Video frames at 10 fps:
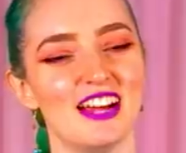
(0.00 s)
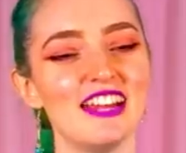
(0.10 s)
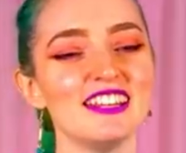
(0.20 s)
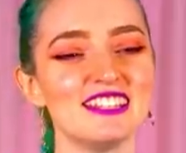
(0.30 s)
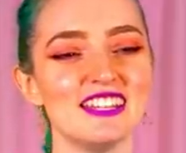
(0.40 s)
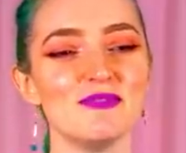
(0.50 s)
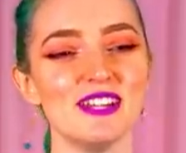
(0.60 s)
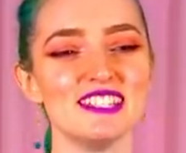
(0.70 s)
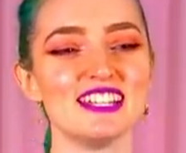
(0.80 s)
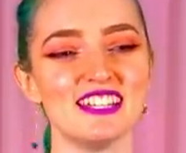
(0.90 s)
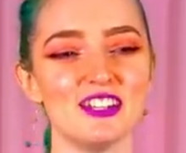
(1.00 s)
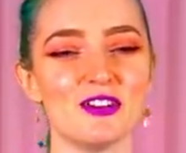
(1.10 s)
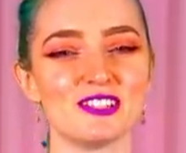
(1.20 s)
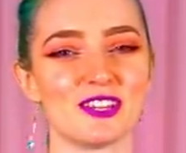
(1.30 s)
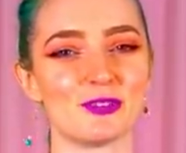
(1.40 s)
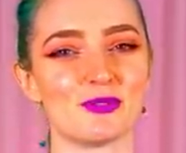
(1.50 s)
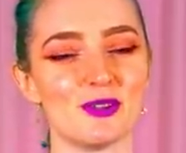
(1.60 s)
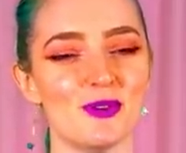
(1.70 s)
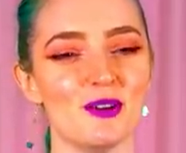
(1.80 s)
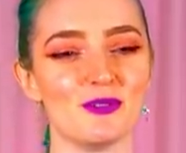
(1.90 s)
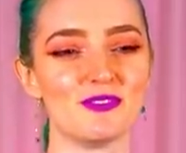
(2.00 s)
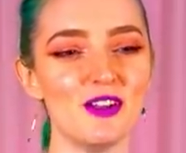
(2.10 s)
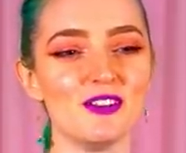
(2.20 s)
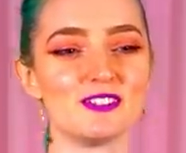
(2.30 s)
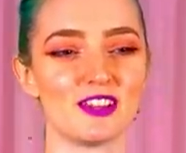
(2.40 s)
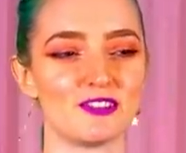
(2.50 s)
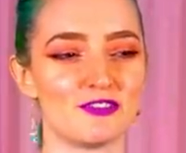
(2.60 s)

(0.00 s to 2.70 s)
I think D me and Dina know each other pretty well. We've known each other